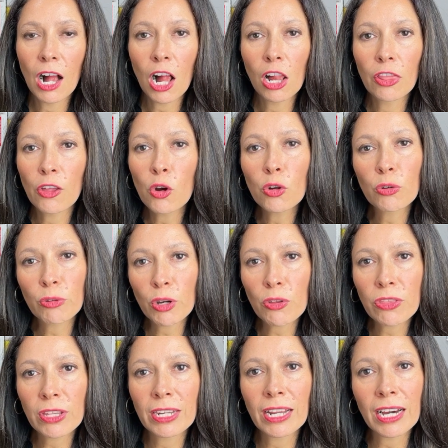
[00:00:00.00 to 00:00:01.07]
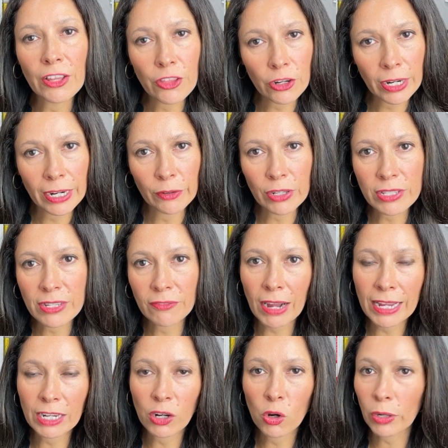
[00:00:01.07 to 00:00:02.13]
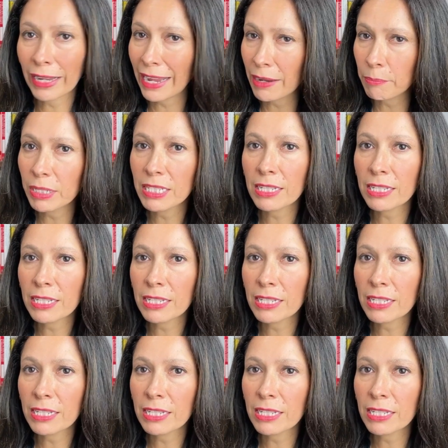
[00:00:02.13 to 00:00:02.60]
Although growth in other areas of Idaho can't be